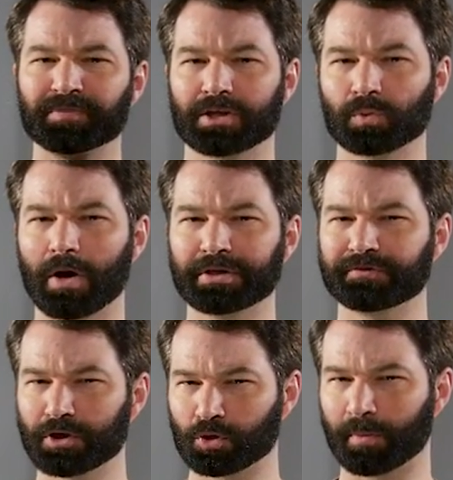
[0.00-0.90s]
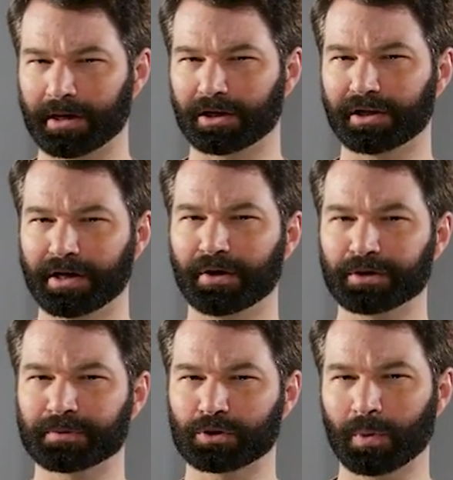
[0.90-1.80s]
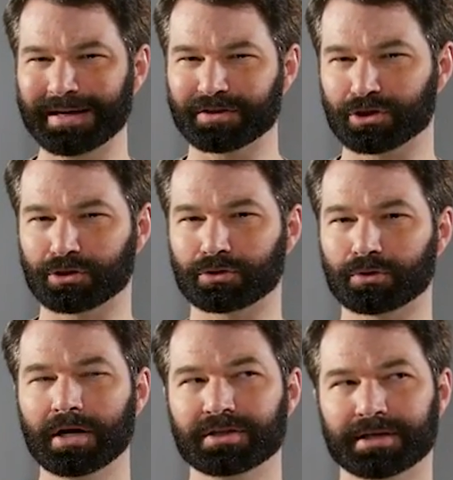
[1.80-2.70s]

as well as visual parallels between the two